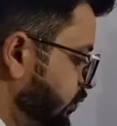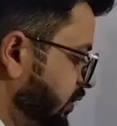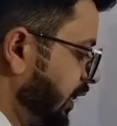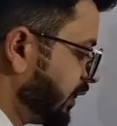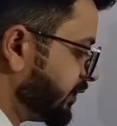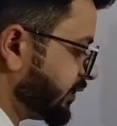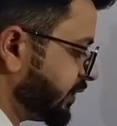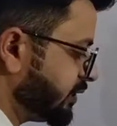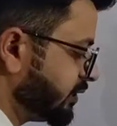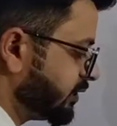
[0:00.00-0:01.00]
root
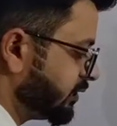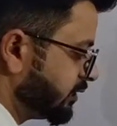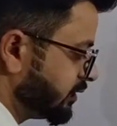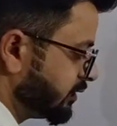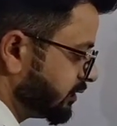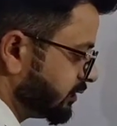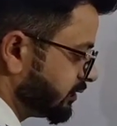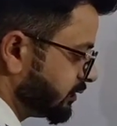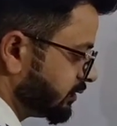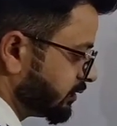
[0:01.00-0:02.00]
100
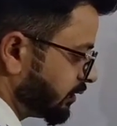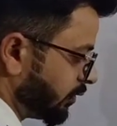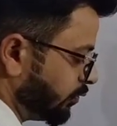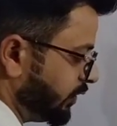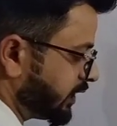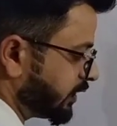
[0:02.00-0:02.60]
we